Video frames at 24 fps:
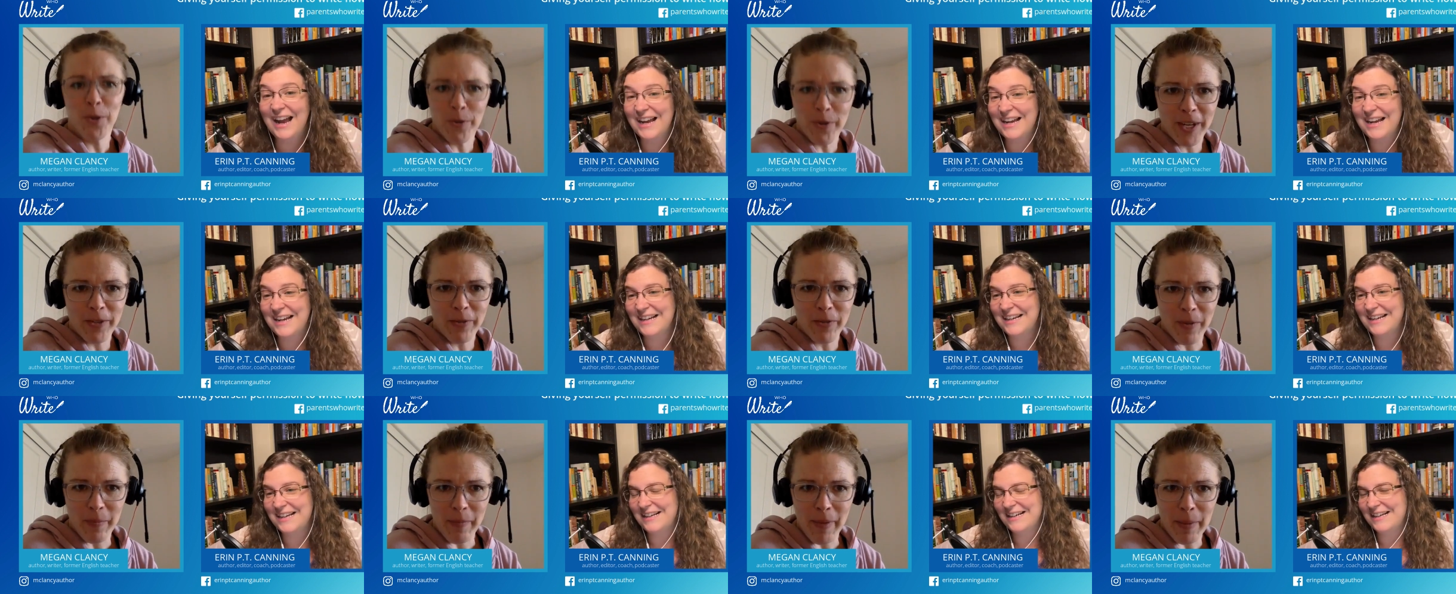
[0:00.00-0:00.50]
Speaker 1: have you
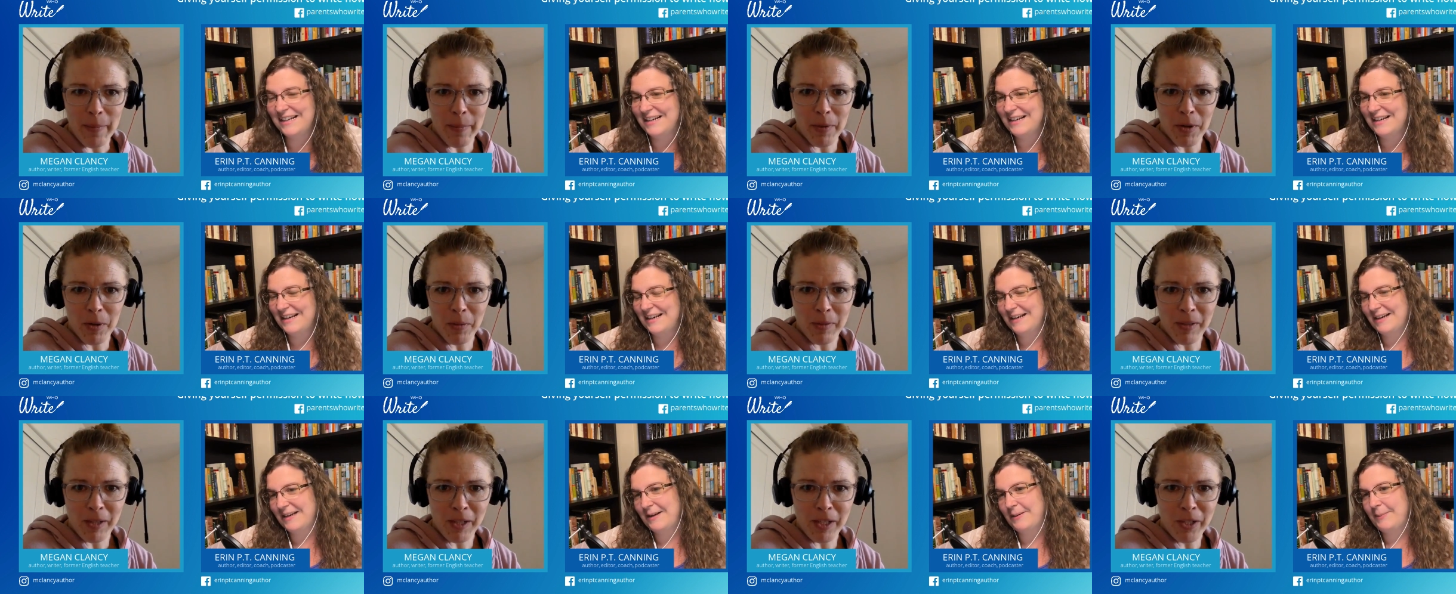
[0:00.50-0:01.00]
read
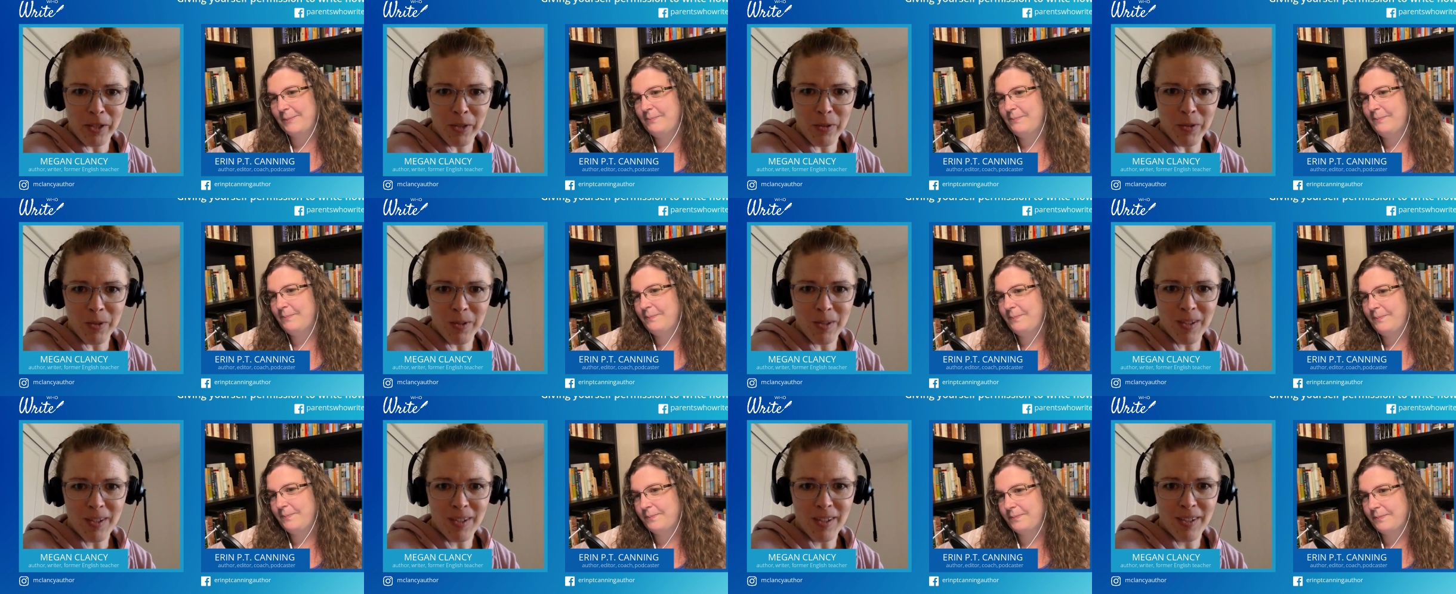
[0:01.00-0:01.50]
Remember
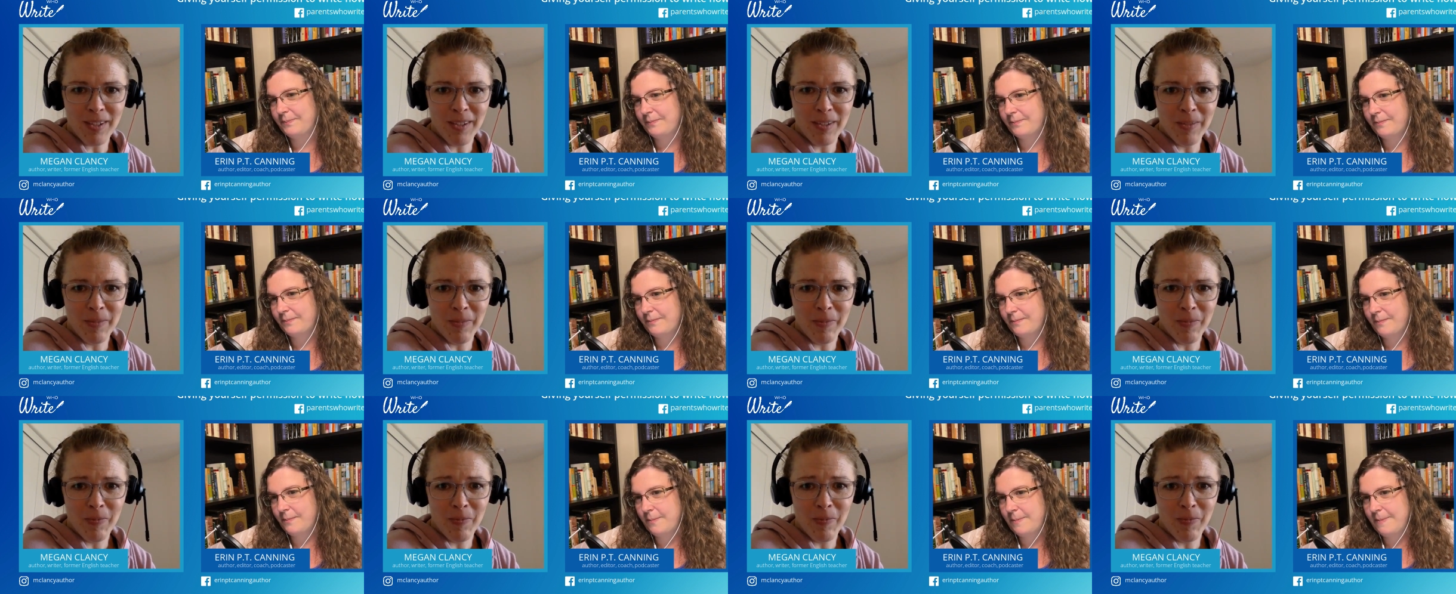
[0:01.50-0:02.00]
Balloons?
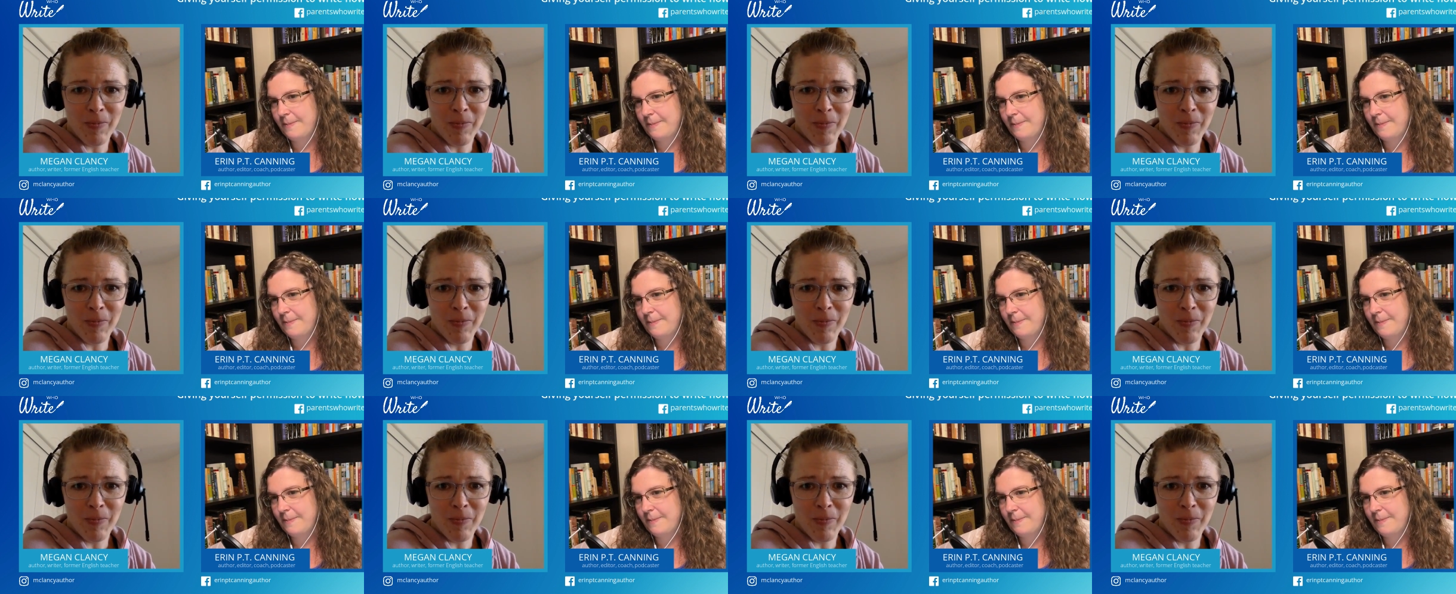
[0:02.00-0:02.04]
